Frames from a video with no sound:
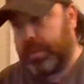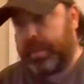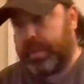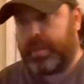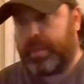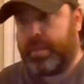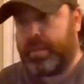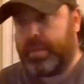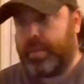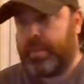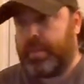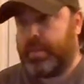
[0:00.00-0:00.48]
like
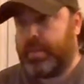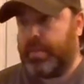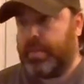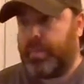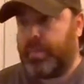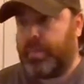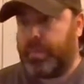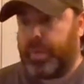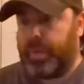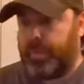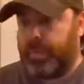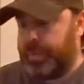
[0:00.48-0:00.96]

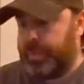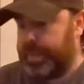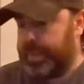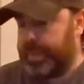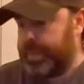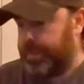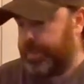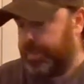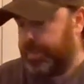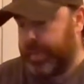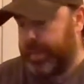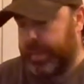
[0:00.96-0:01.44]
probably
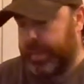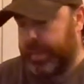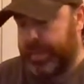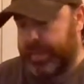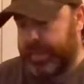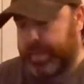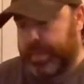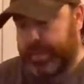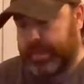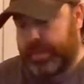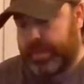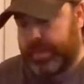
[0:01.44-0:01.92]
put some
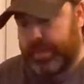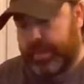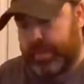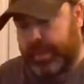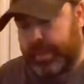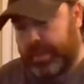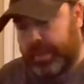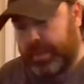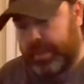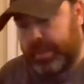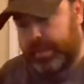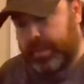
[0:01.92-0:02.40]
plants
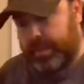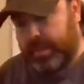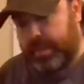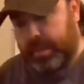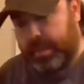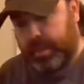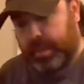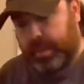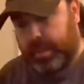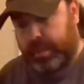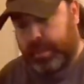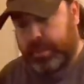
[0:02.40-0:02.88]
in
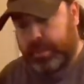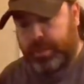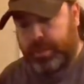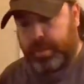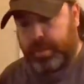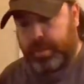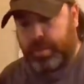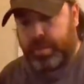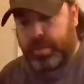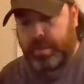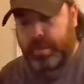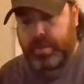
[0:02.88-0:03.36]
this
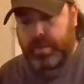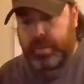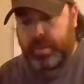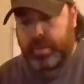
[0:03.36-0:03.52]
section.